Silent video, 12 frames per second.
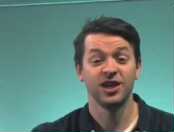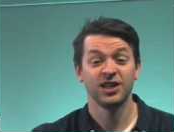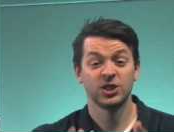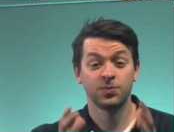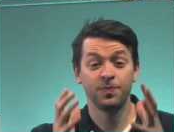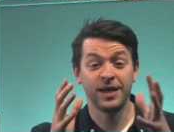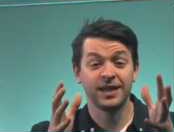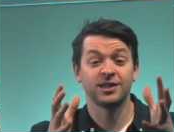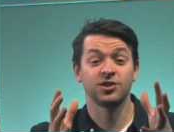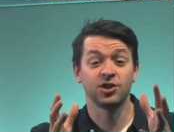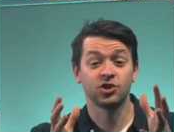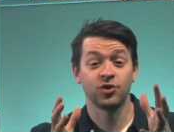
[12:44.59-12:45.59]
speak to
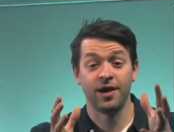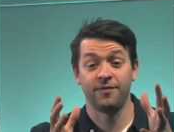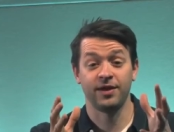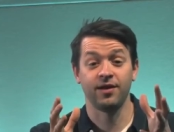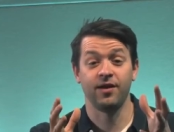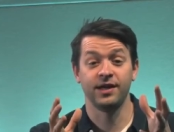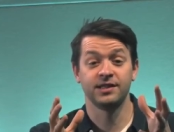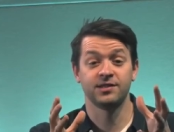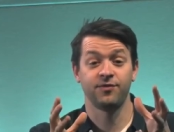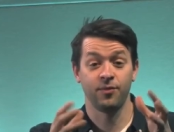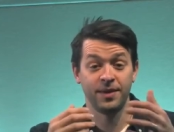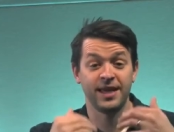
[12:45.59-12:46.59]
the traffic lights
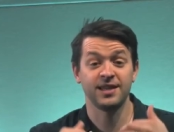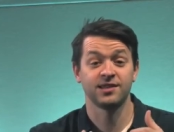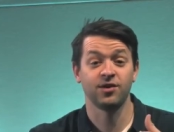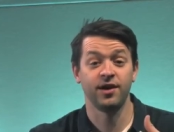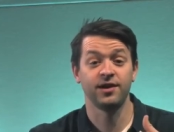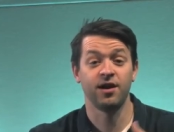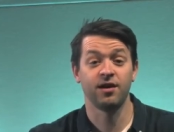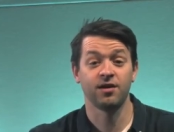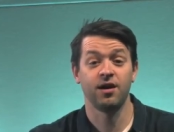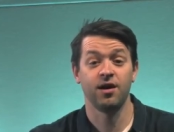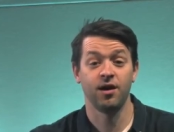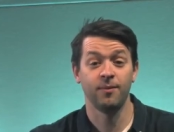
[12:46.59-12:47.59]
from inside our
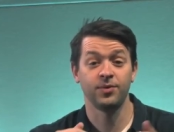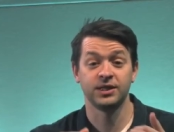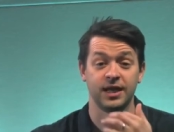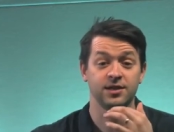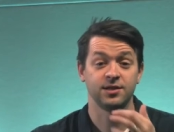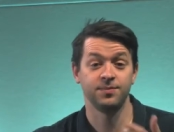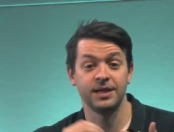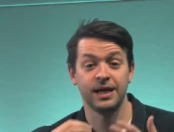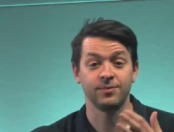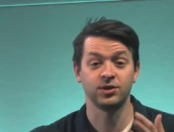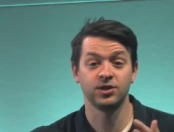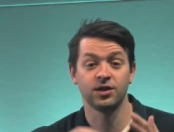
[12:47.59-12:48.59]
car and pretend to be
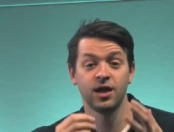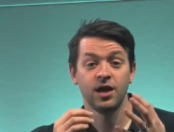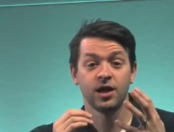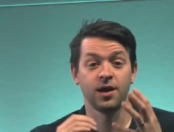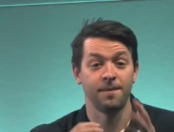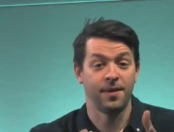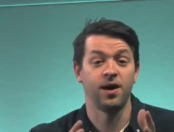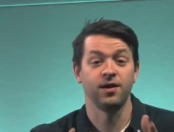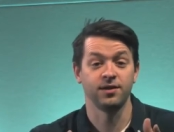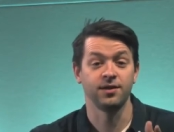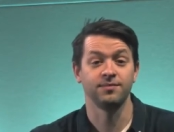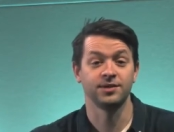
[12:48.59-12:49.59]
able to
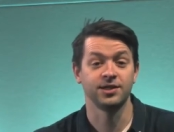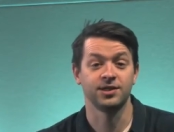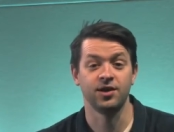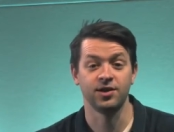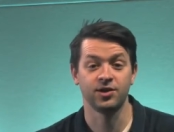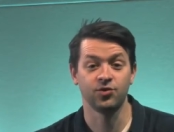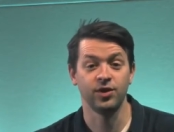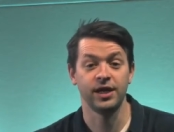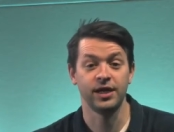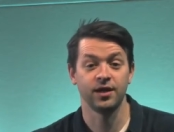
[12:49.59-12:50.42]
command them to turn green.